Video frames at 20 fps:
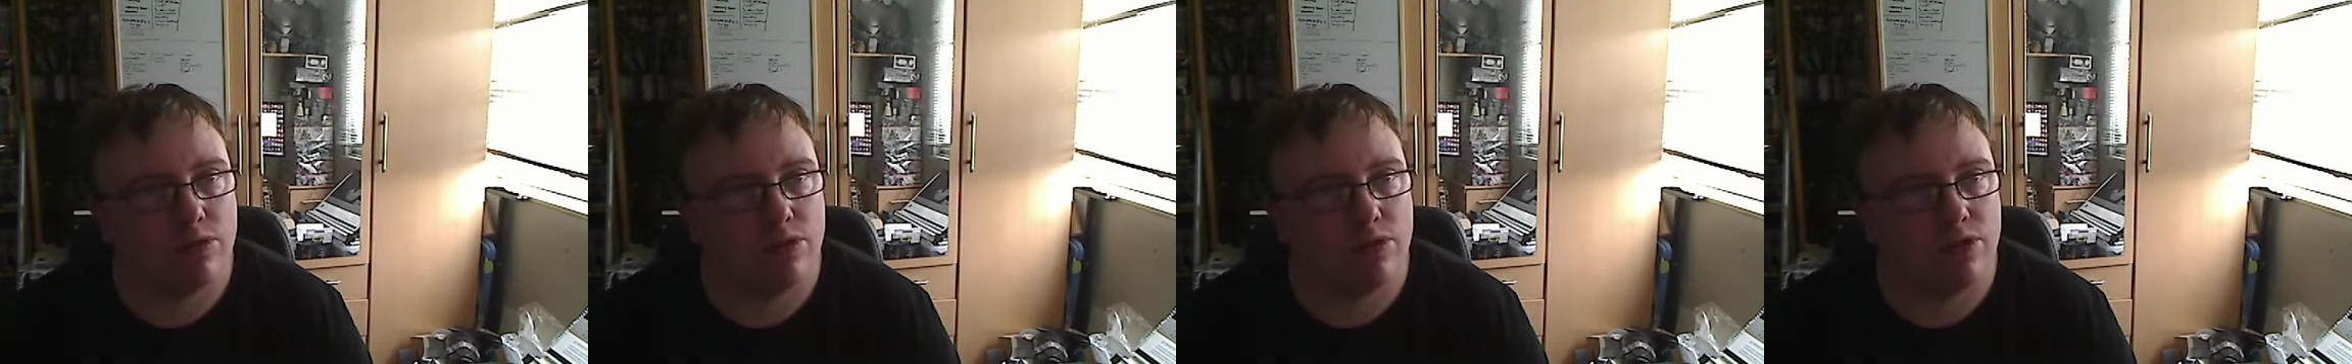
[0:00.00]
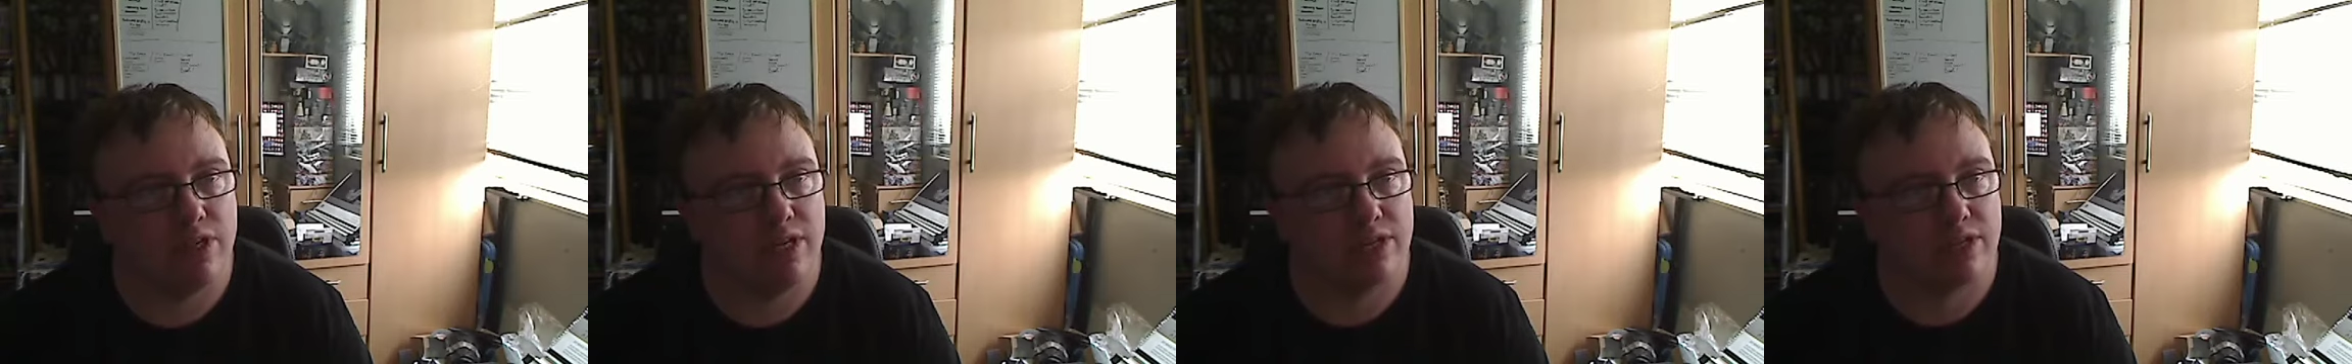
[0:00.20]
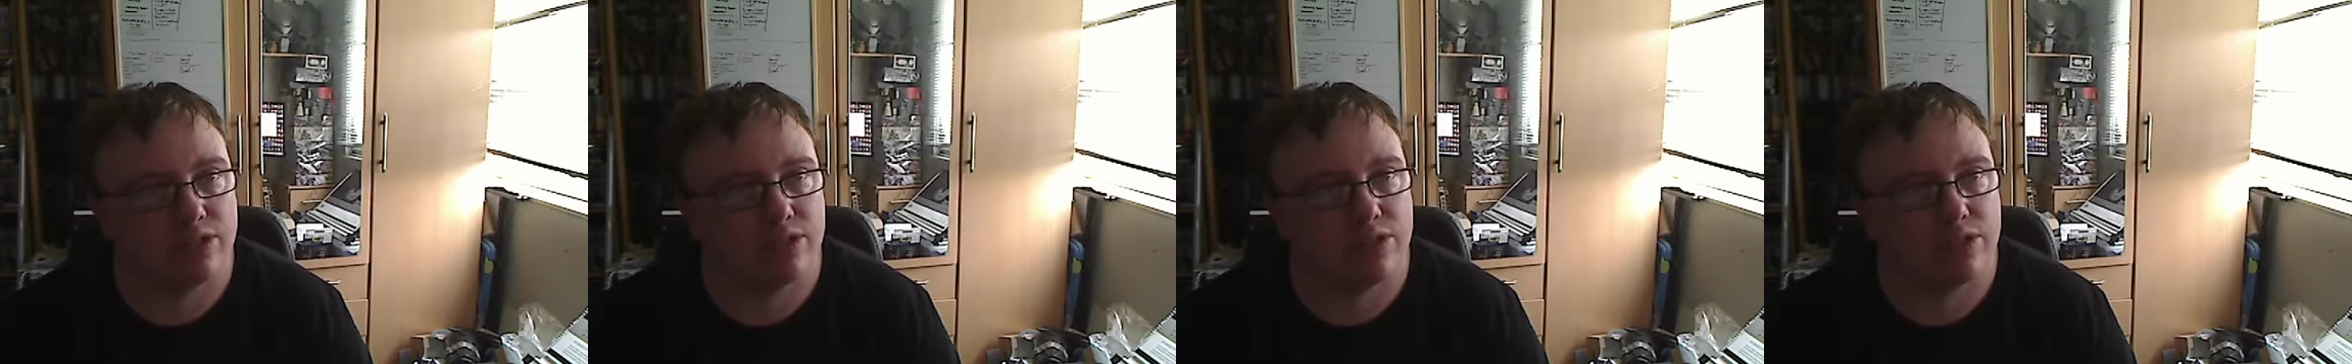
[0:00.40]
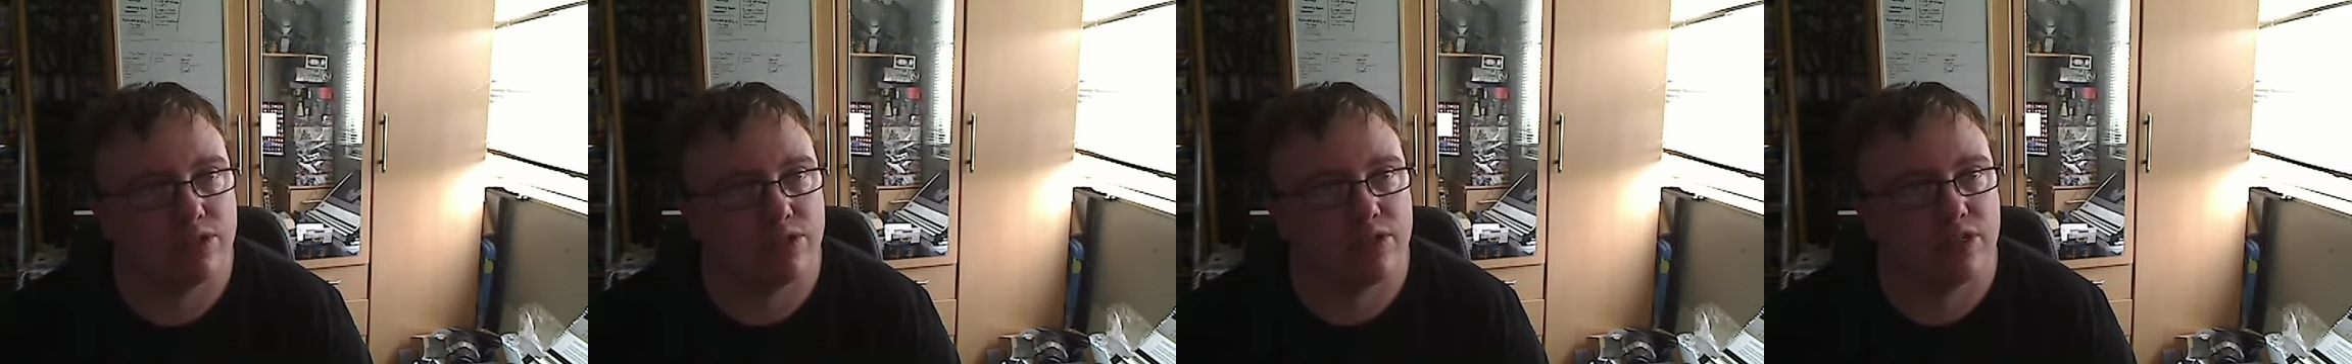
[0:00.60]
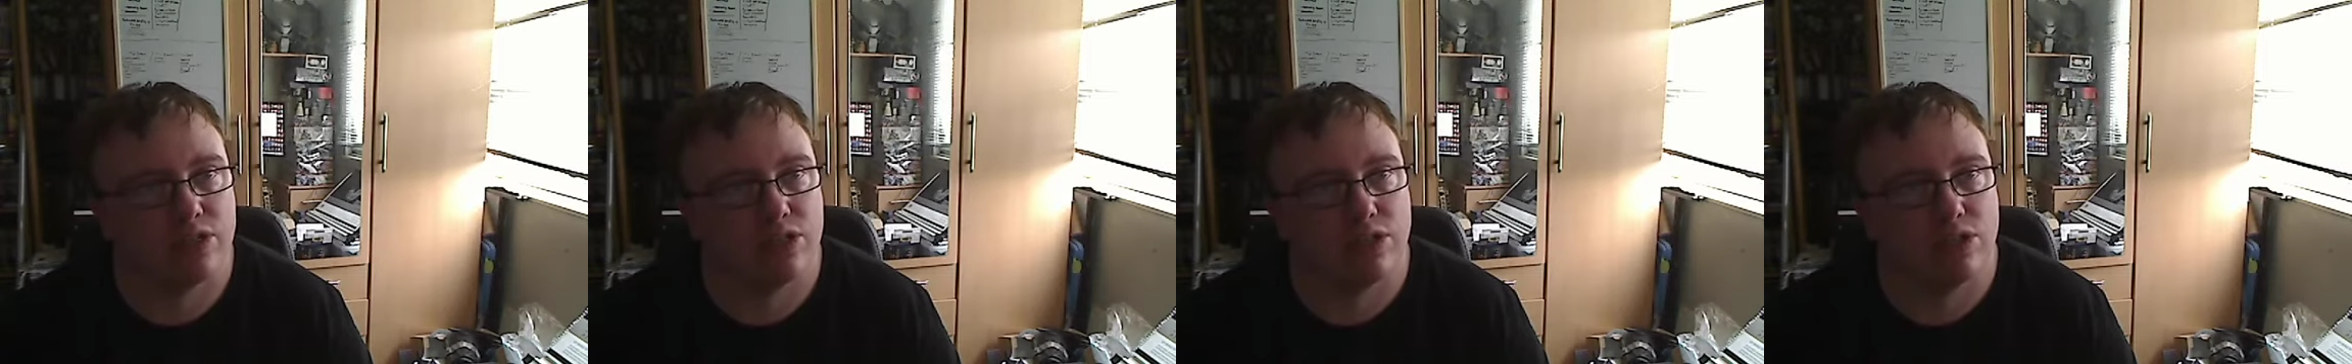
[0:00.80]
yes,
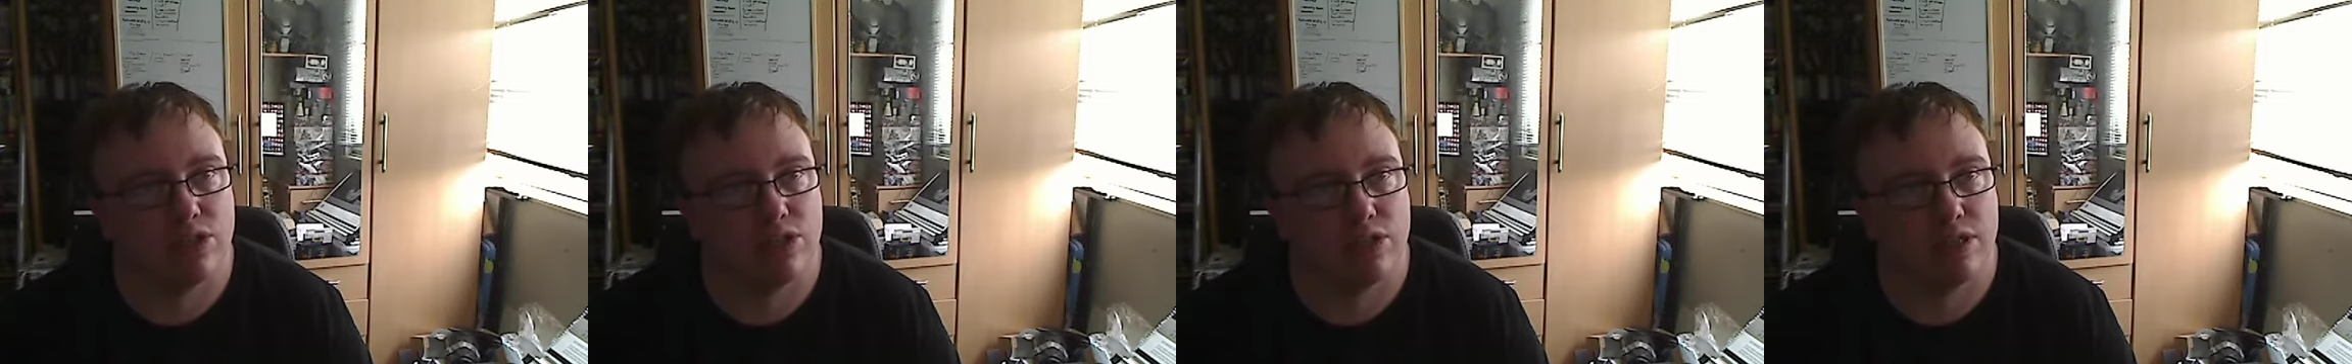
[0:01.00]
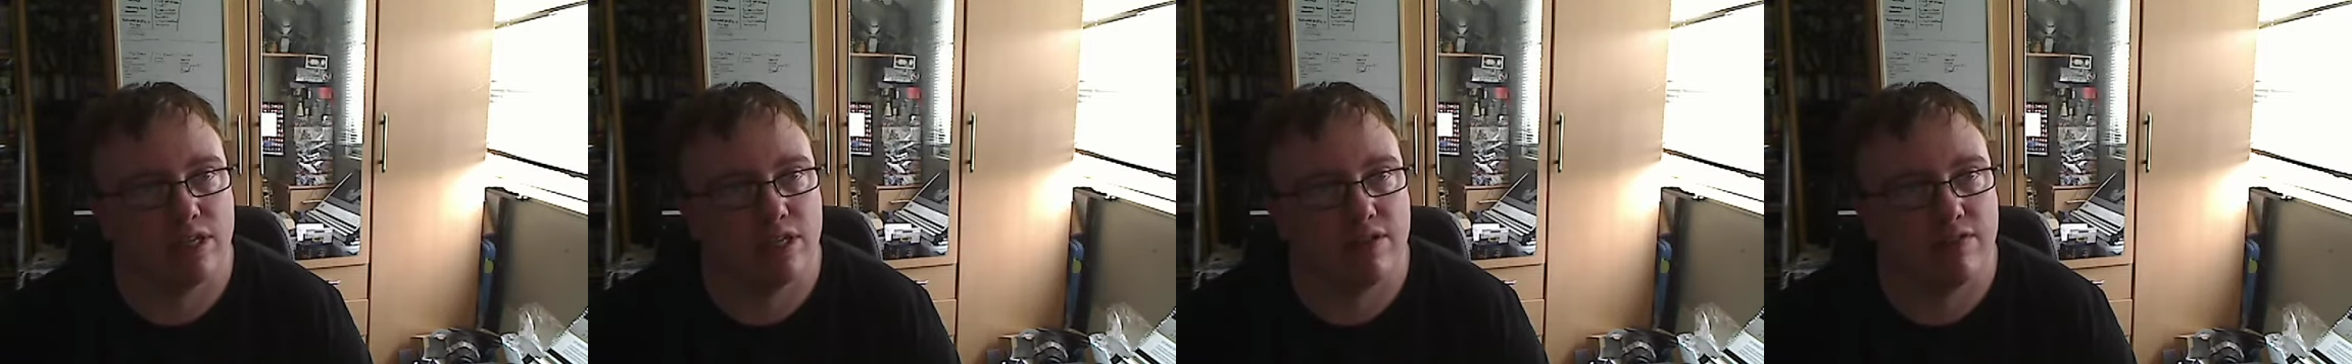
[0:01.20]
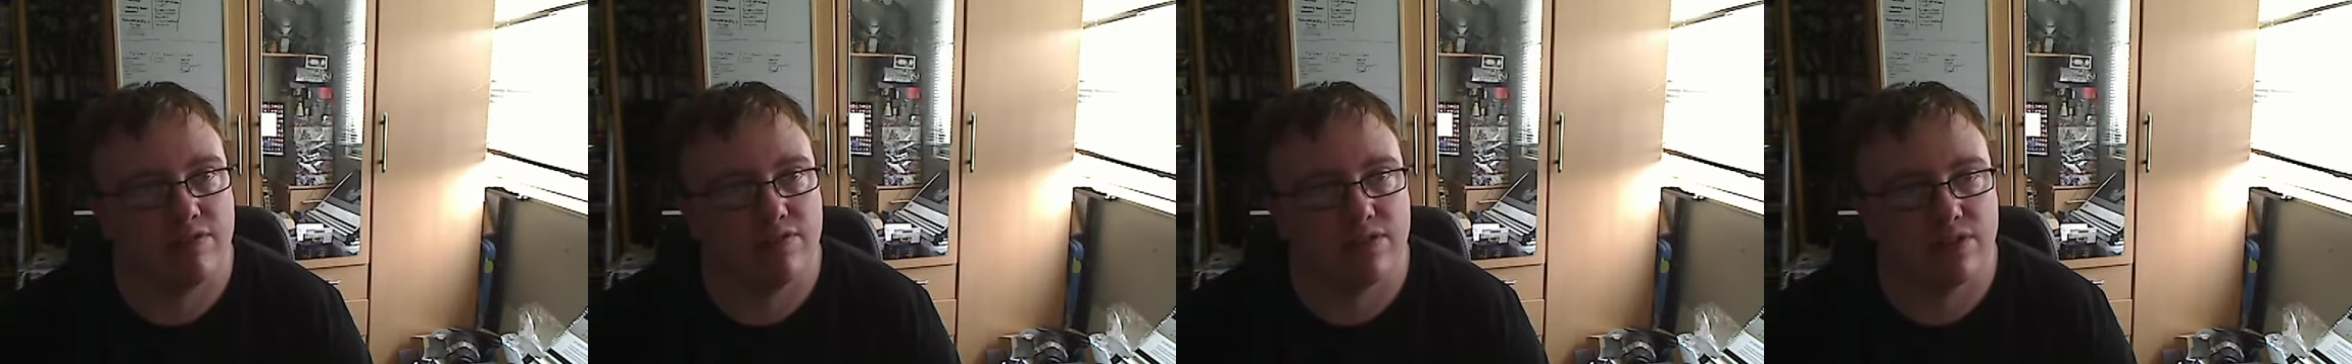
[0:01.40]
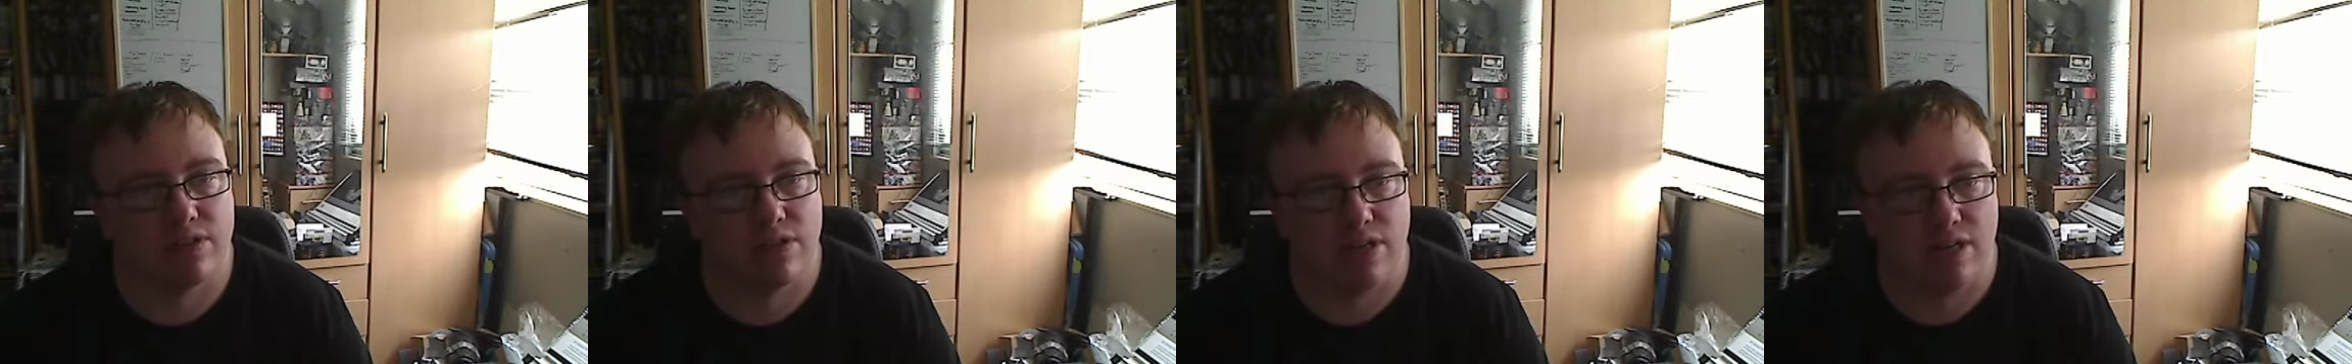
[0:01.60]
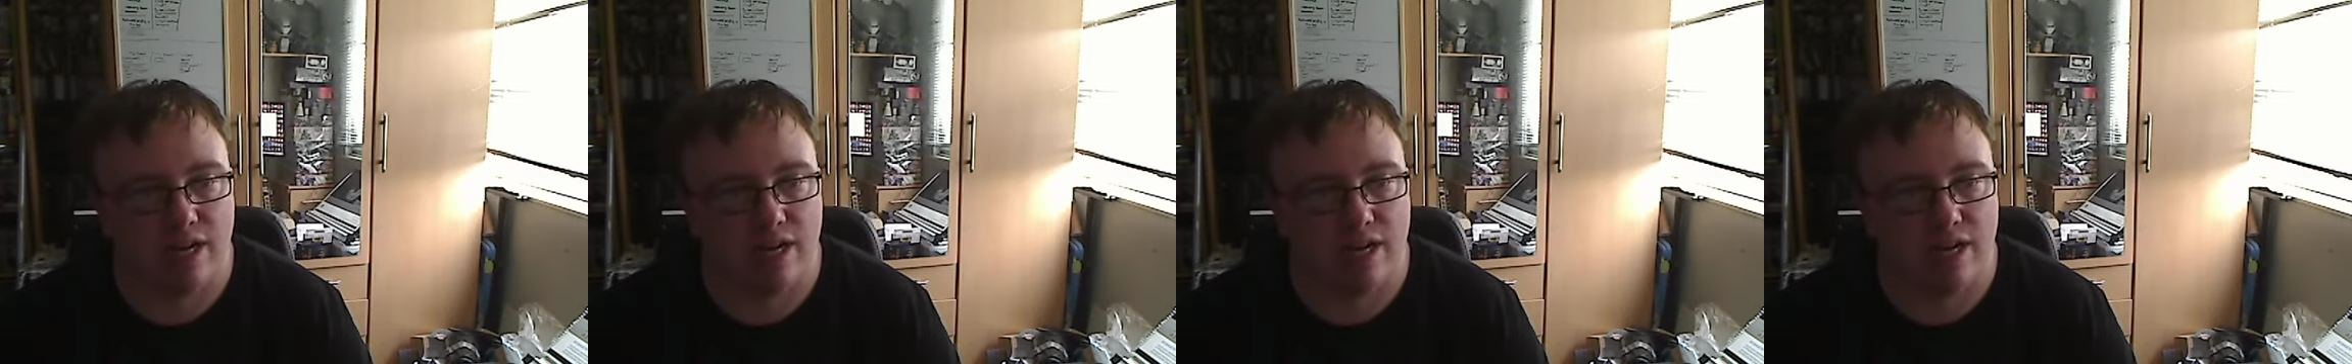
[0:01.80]
6 shots left,